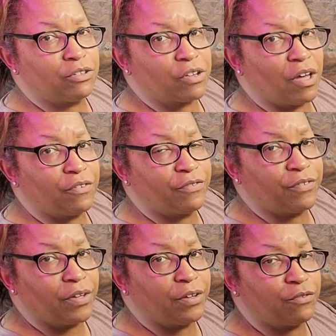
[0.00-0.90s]
off
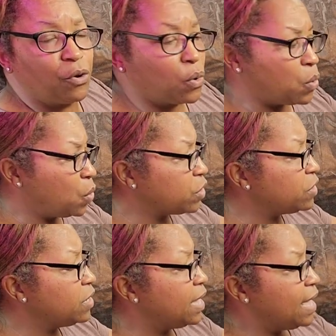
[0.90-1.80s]
of your
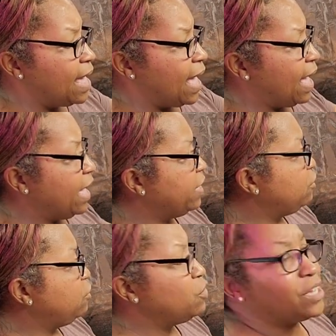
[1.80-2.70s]
order and
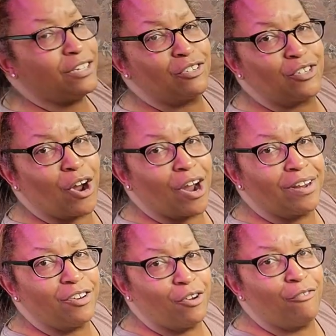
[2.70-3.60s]
you can
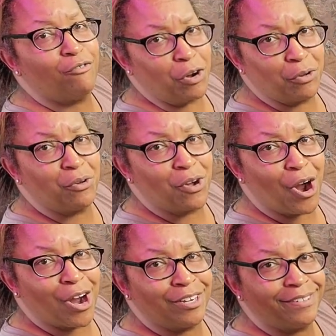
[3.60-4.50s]
start your vertical
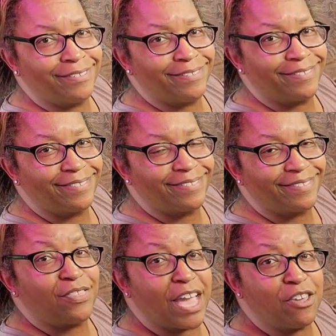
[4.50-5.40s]
garden.
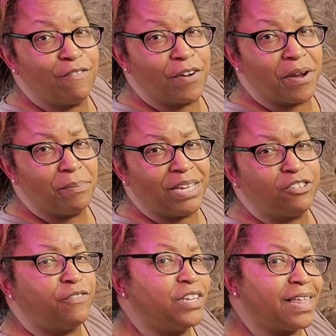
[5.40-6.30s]
Thank you very
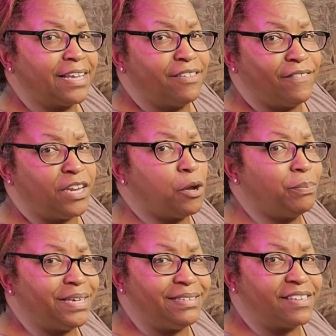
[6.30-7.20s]
much. If you like the video,
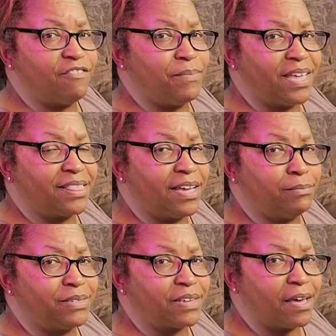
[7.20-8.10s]
please give me a
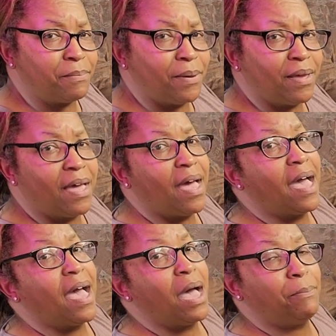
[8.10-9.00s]
thumbs up.
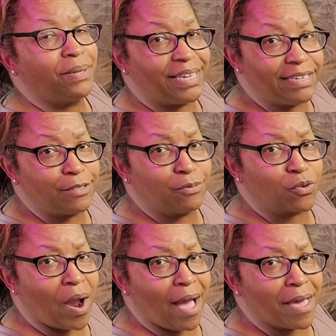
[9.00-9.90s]
Please
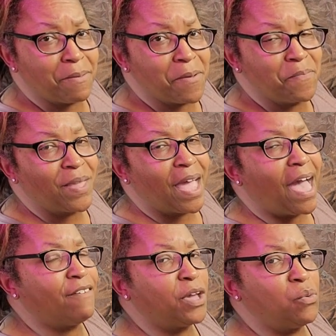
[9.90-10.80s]
subscribe.
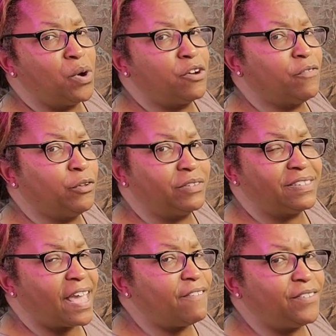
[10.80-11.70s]
Have a wonderful,
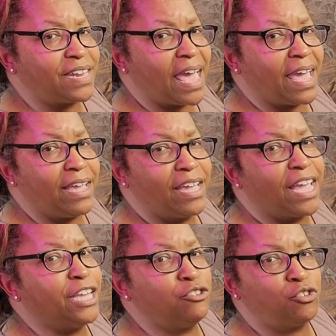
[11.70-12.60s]
safe day.
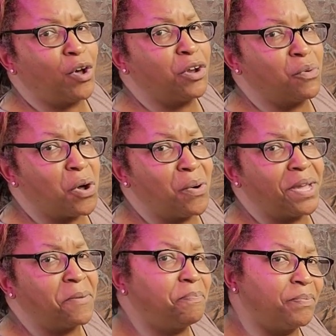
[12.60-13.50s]
Enjoy
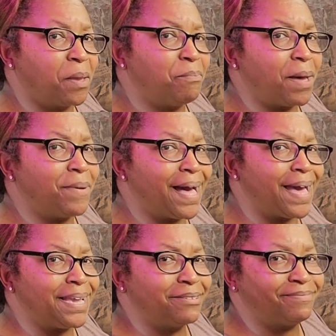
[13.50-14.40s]
growing. Bye bye.